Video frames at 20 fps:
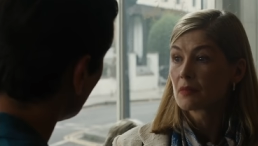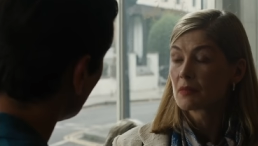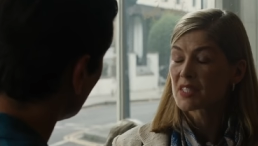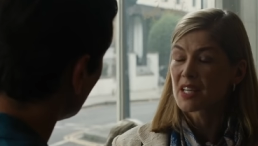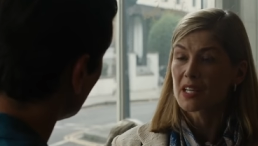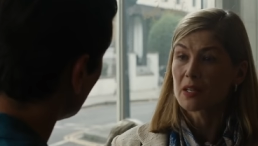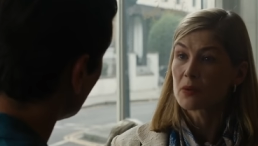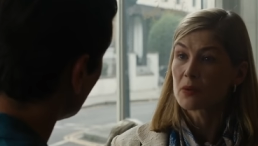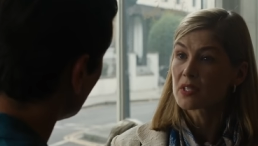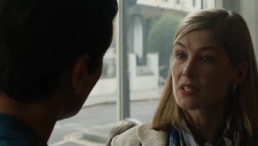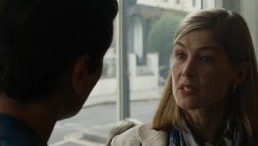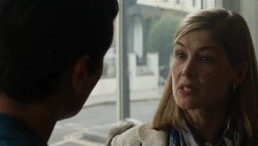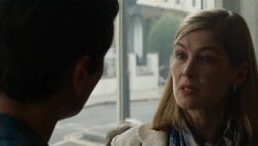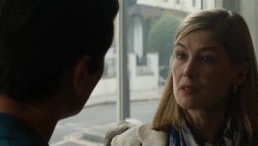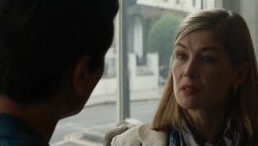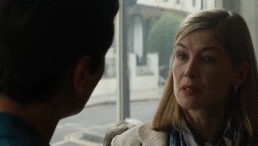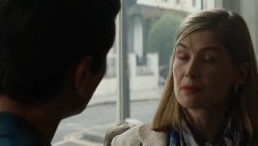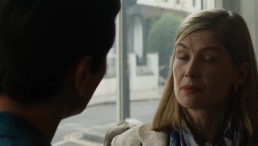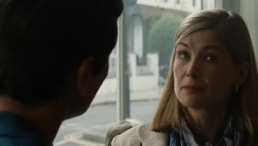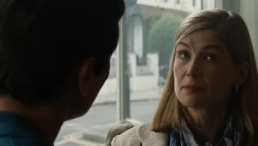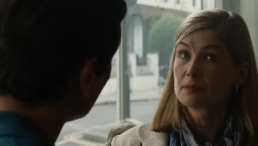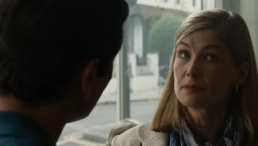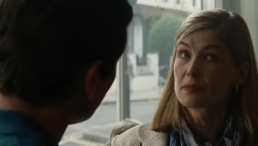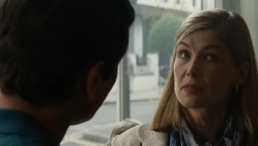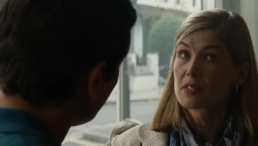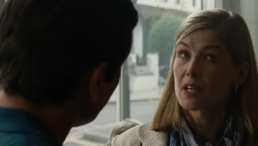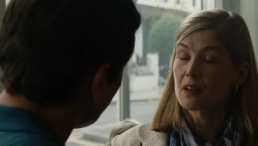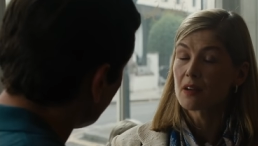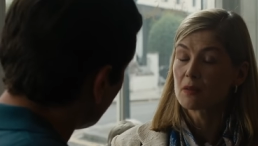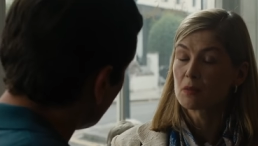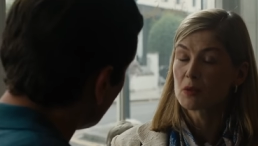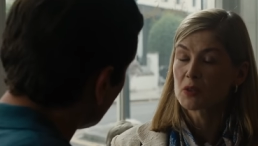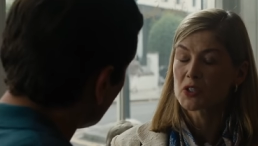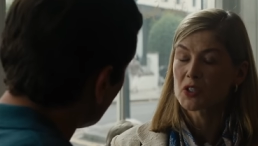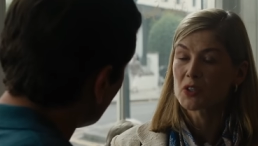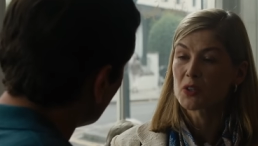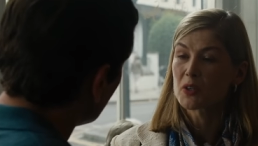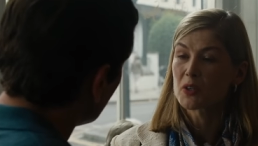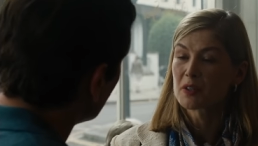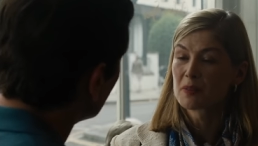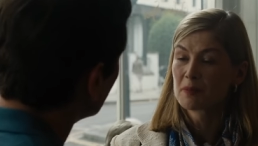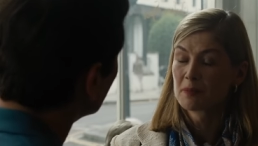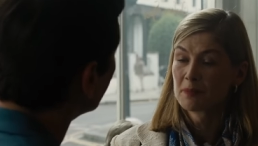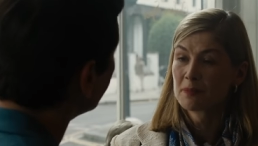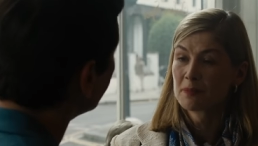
Still, it was a terrible shock.